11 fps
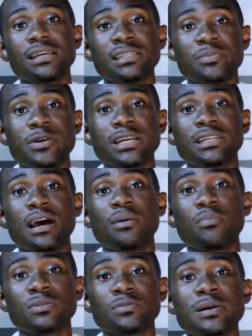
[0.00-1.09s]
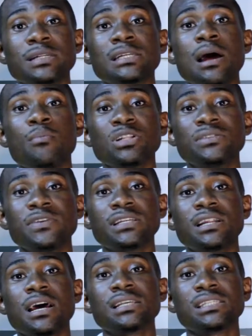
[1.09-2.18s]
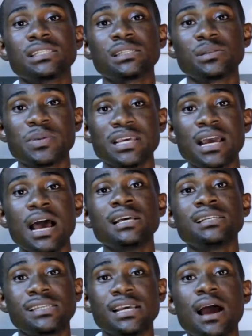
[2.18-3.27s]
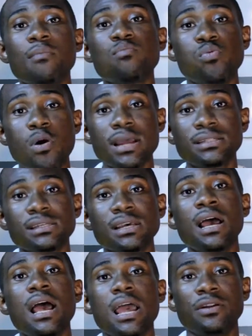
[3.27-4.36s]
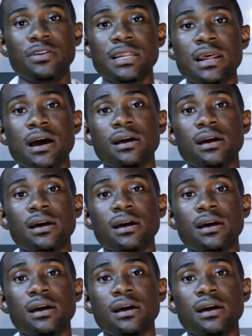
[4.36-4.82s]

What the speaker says: inspirational, international, motivational speaker, singer, poet, and leader.